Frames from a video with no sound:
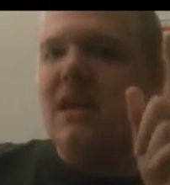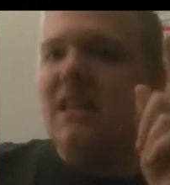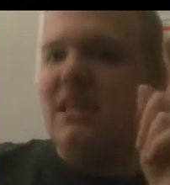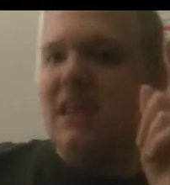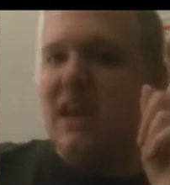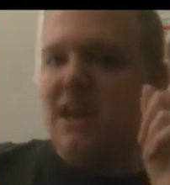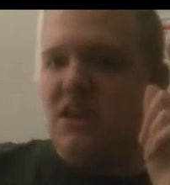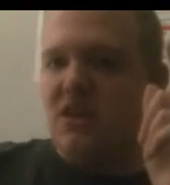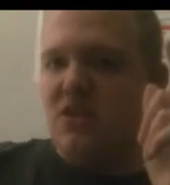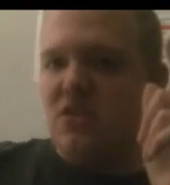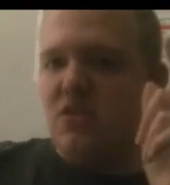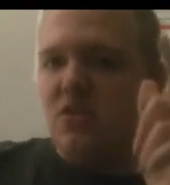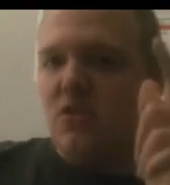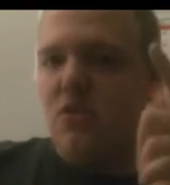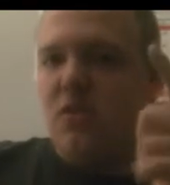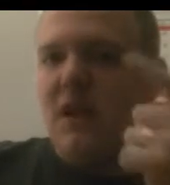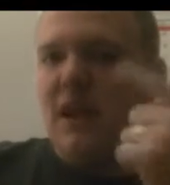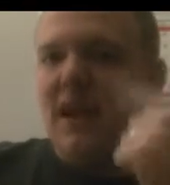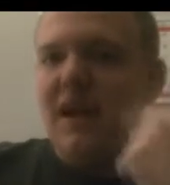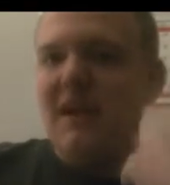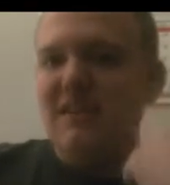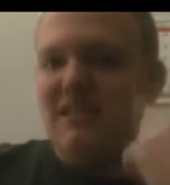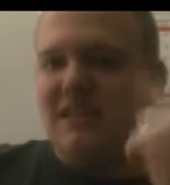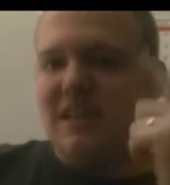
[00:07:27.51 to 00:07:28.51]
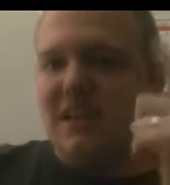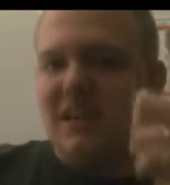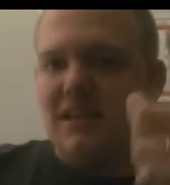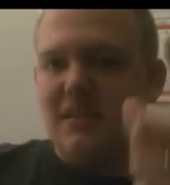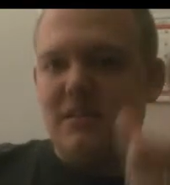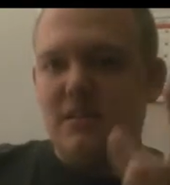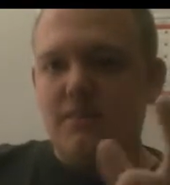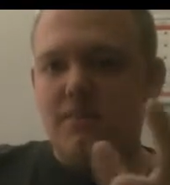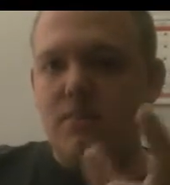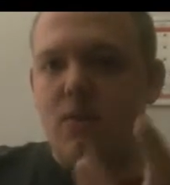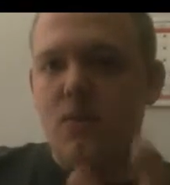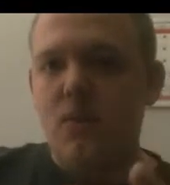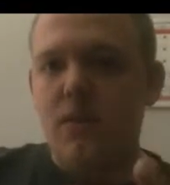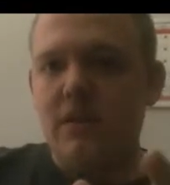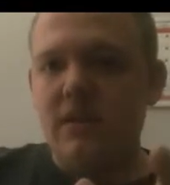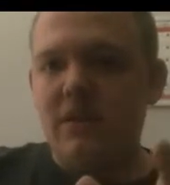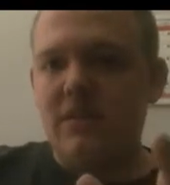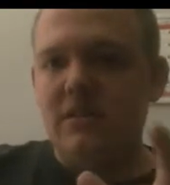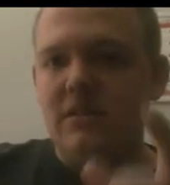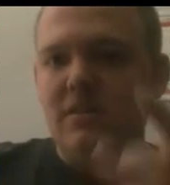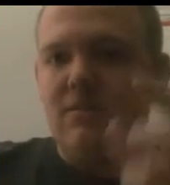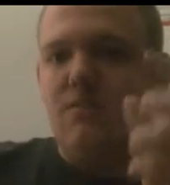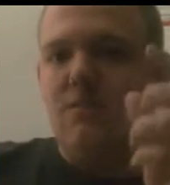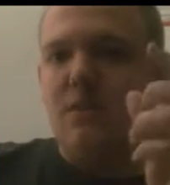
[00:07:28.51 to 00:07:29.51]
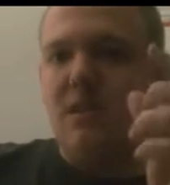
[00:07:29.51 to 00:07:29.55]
That you know what I say is important.